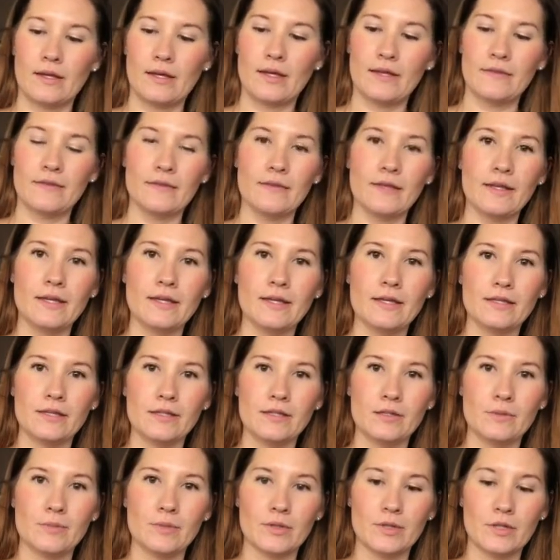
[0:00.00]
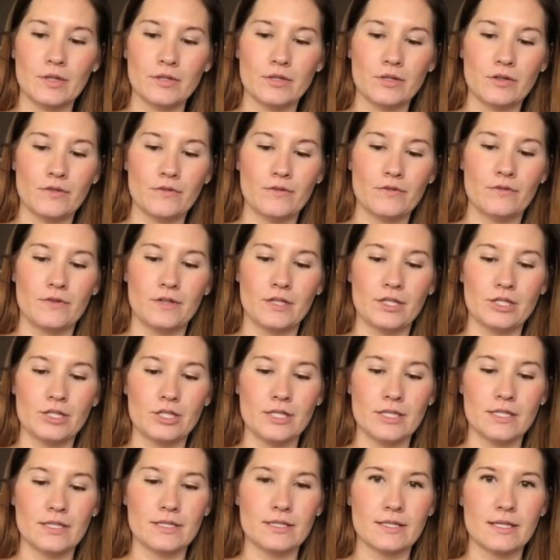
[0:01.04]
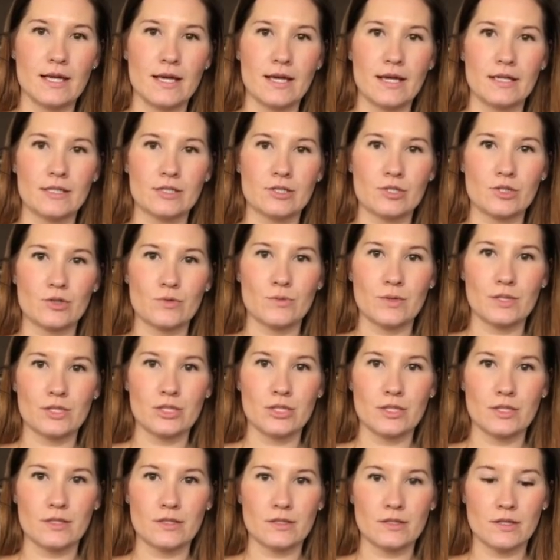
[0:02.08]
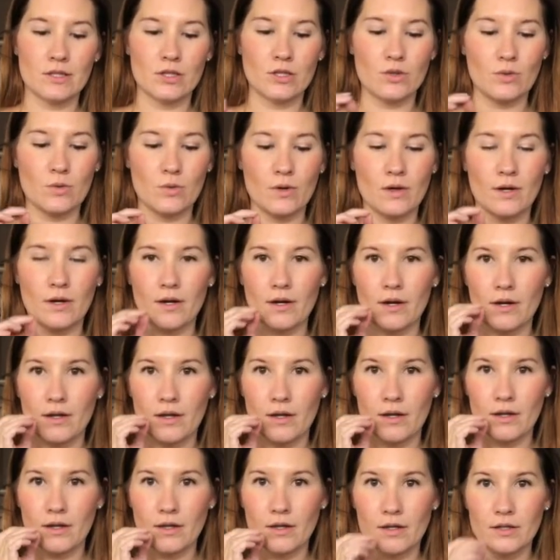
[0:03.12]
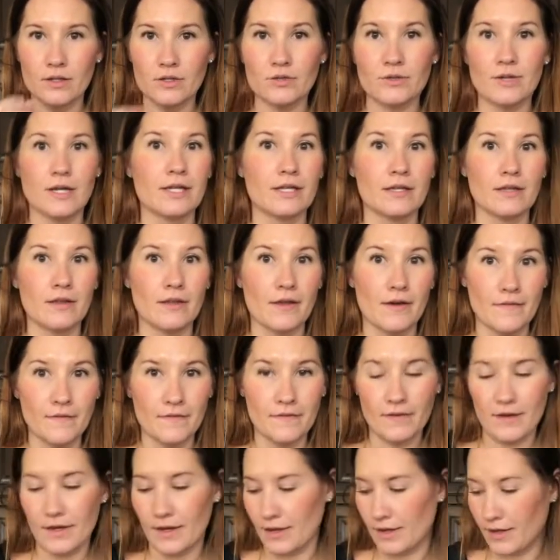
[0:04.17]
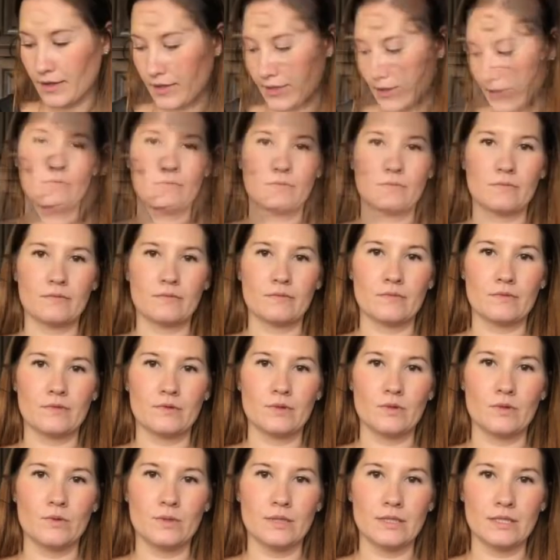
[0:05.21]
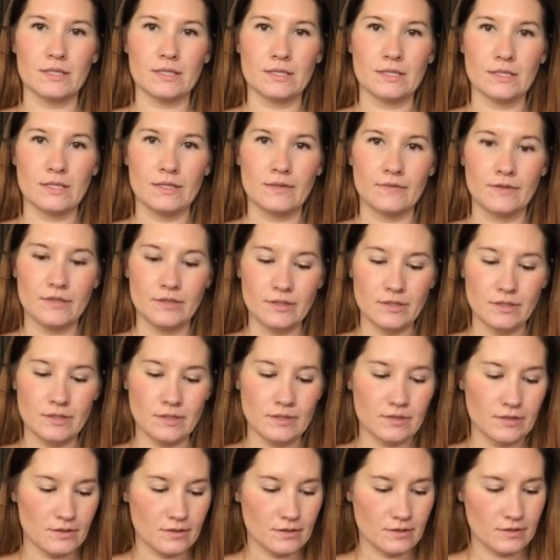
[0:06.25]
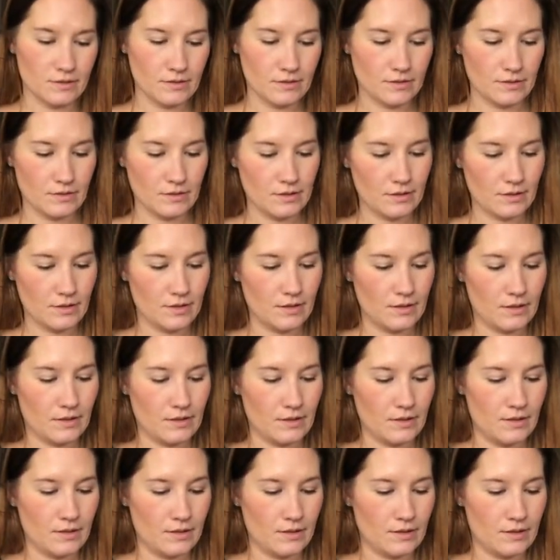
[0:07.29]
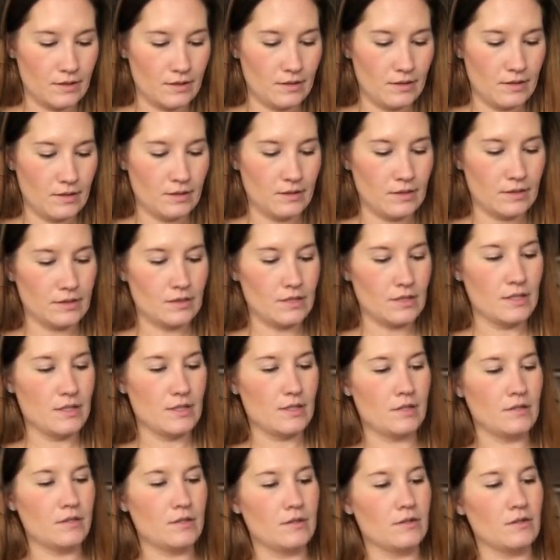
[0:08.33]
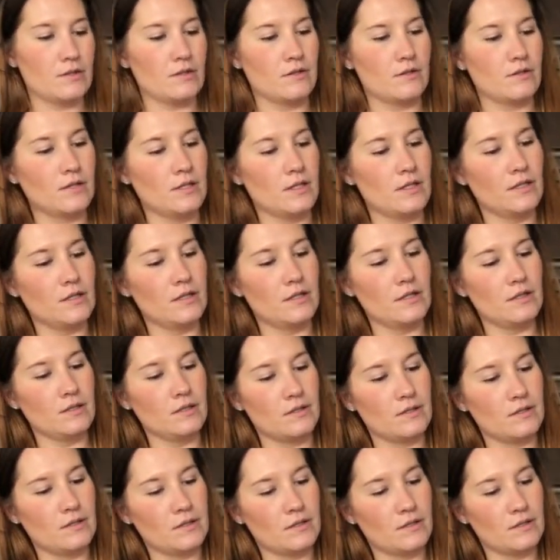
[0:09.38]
And then you put on your finishing touch, which is your Dracula fangs. 2 little slivers. And you're gonna take your cookie